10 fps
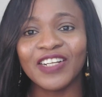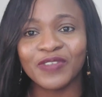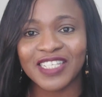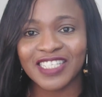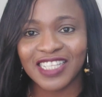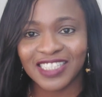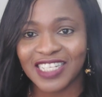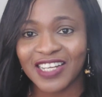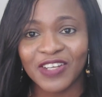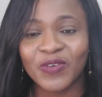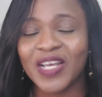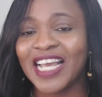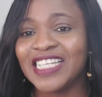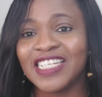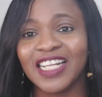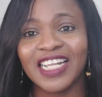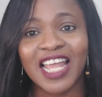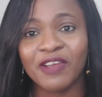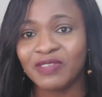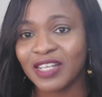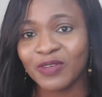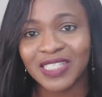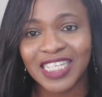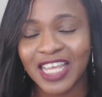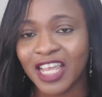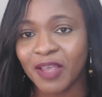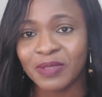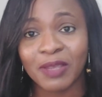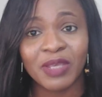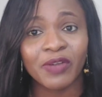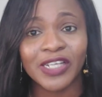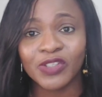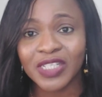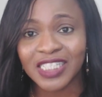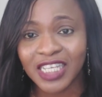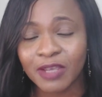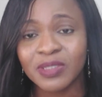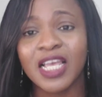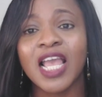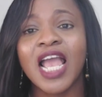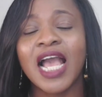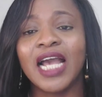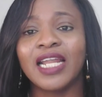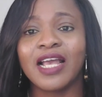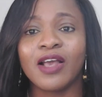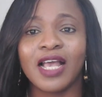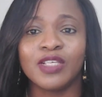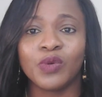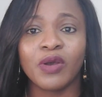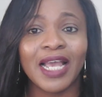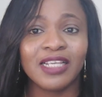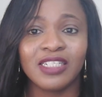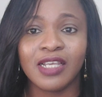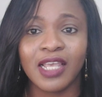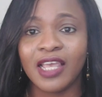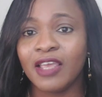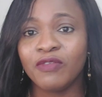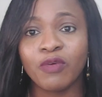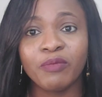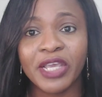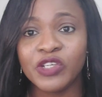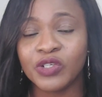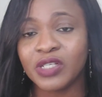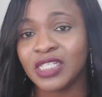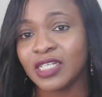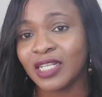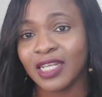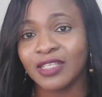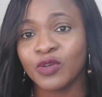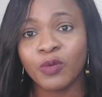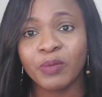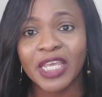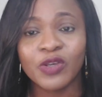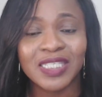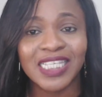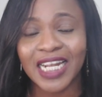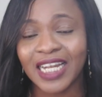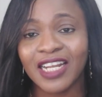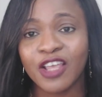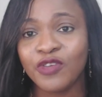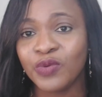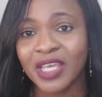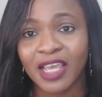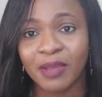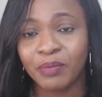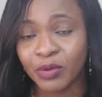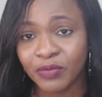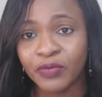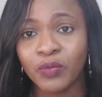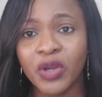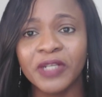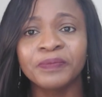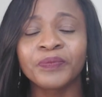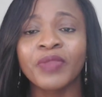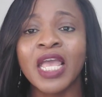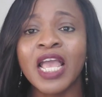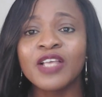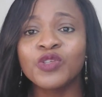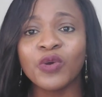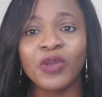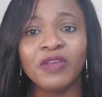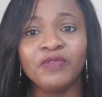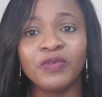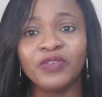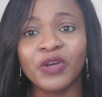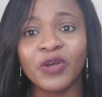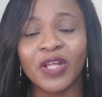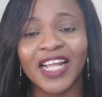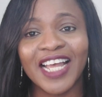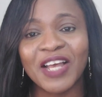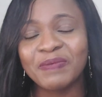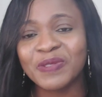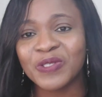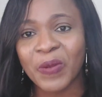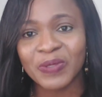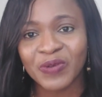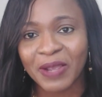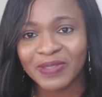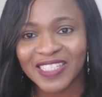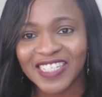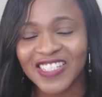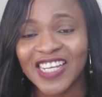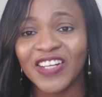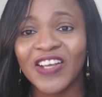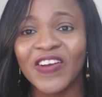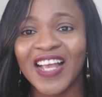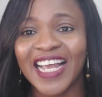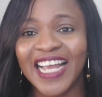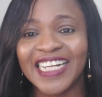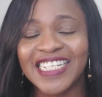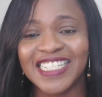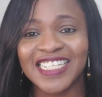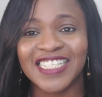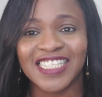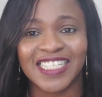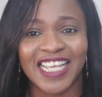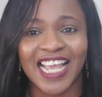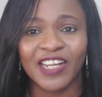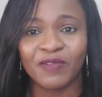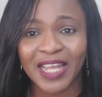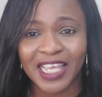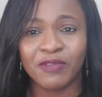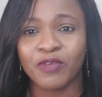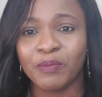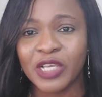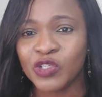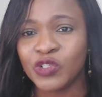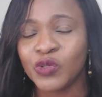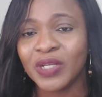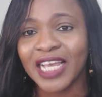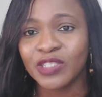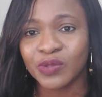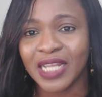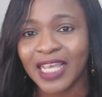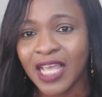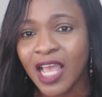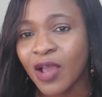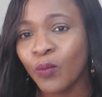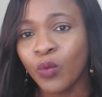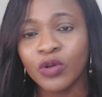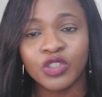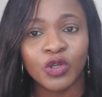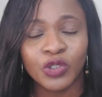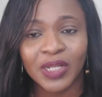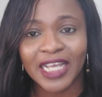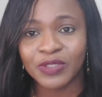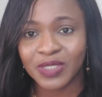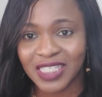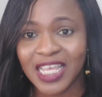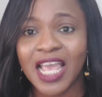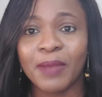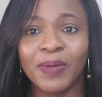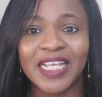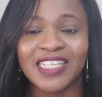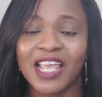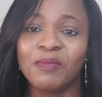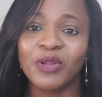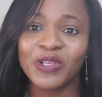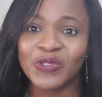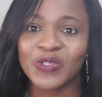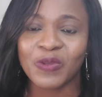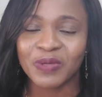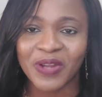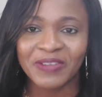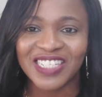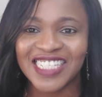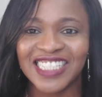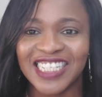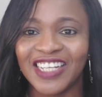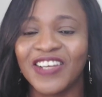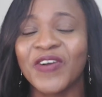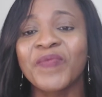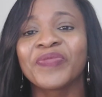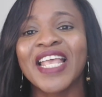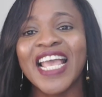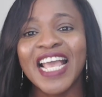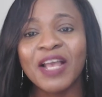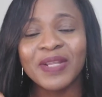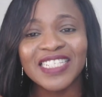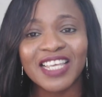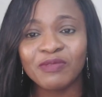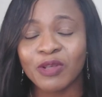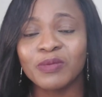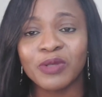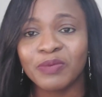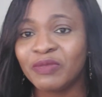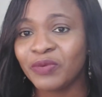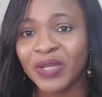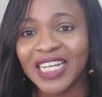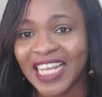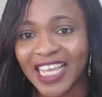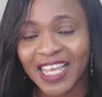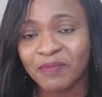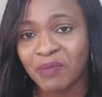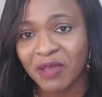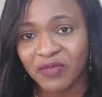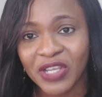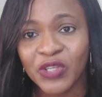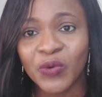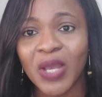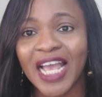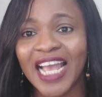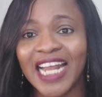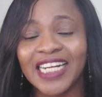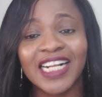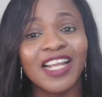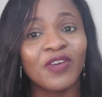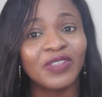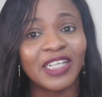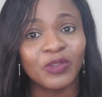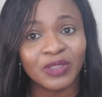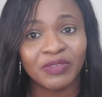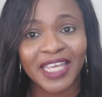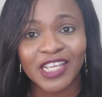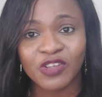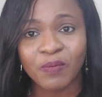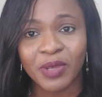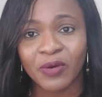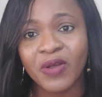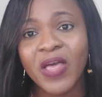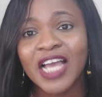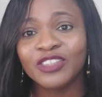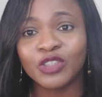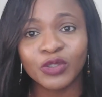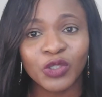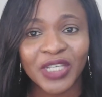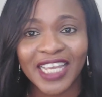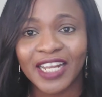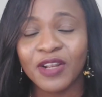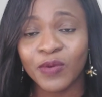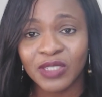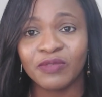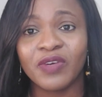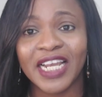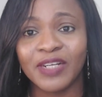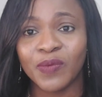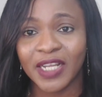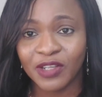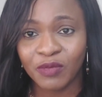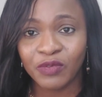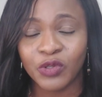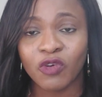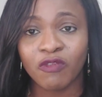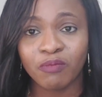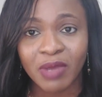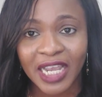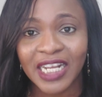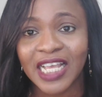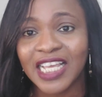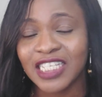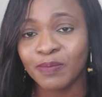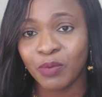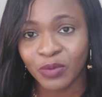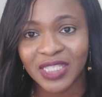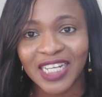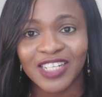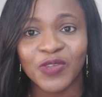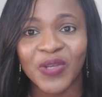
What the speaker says: And on this channel, I share lifestyle tips, immigration tips, and as well, share information that's going to make your settling in UK a beautiful one. So if you've not subscribed to this channel and this is kind of like information you like to watch or you like to see, please, I implore you to subscribe to this channel. Please give thumbs up if you really like my video and click on that notification bell just so you get notified when a new video of mine is posted.